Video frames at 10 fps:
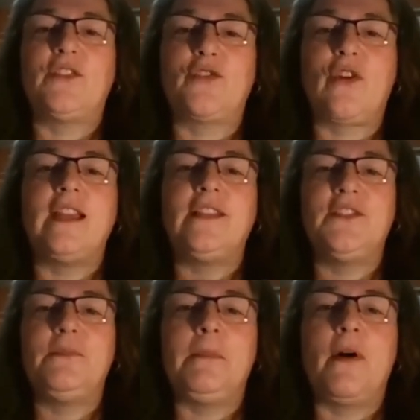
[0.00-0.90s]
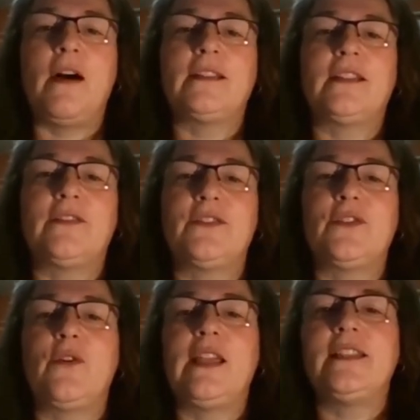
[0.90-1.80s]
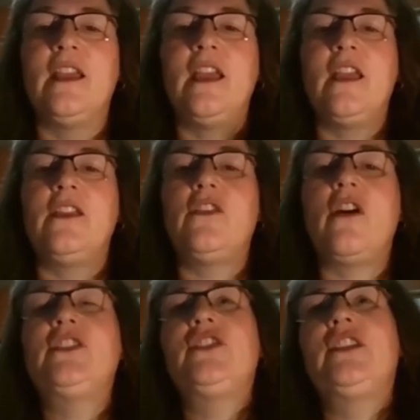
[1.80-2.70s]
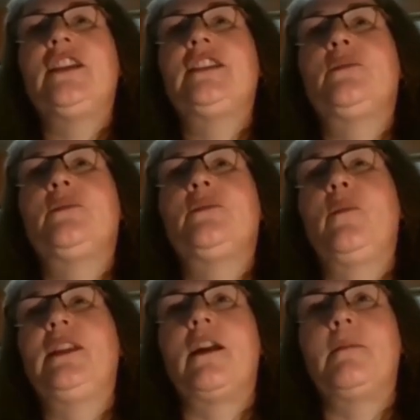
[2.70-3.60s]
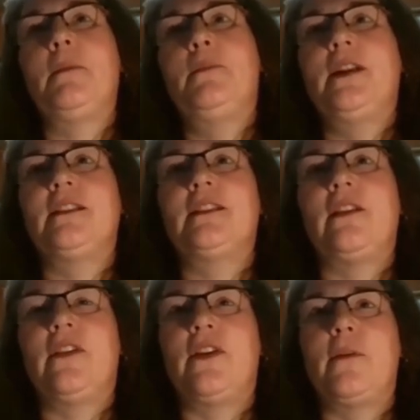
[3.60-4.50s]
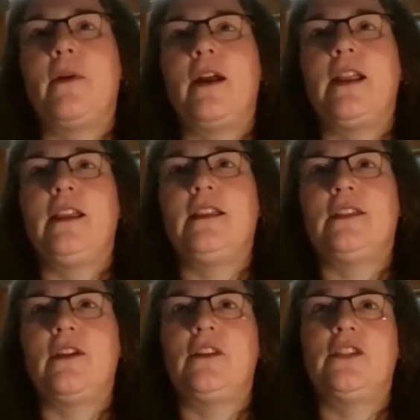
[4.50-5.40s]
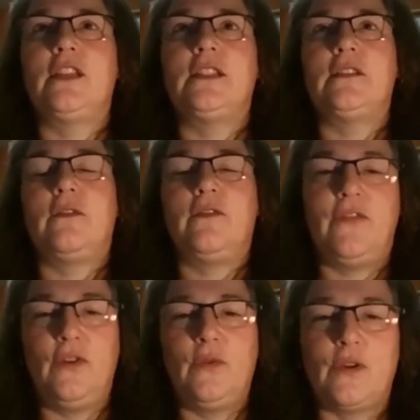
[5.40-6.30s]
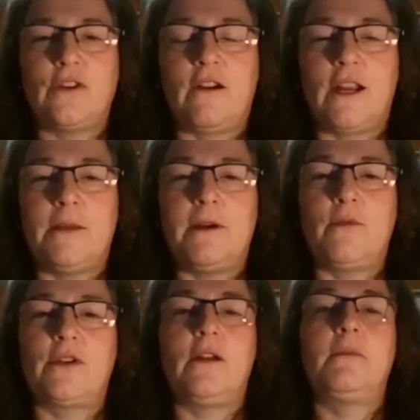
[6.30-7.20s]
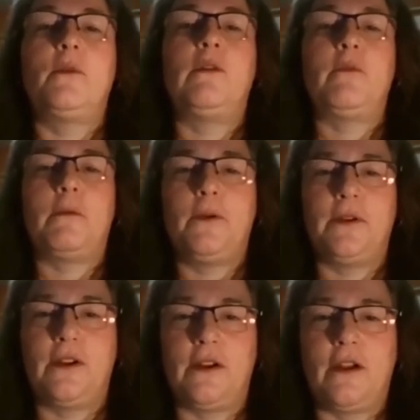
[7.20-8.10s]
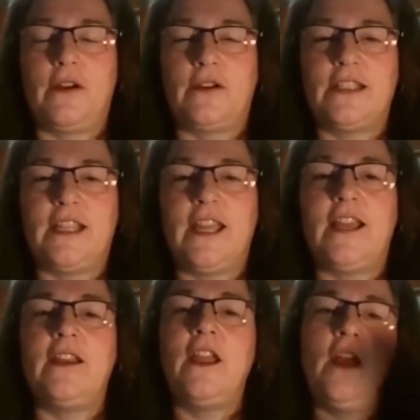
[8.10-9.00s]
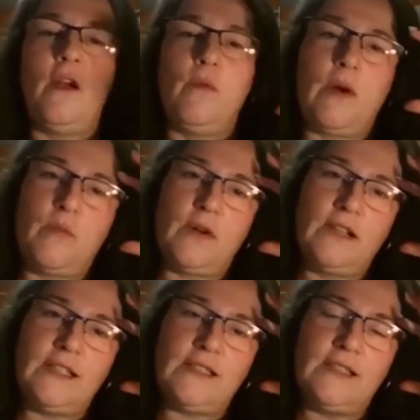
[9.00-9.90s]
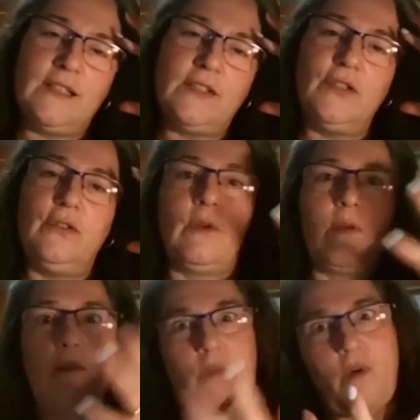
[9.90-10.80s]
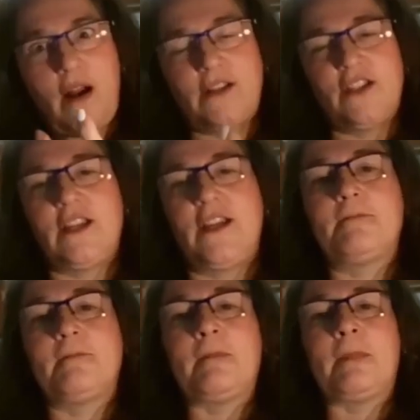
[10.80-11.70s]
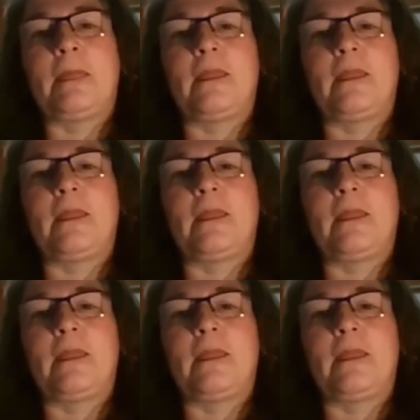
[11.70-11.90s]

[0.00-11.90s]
and trying to be positive. So it's not just when we talk about putting stuff in our body, it's not just food we're talking about. We're talking about what we're putting on our skin, what we're listening to, what we're watching,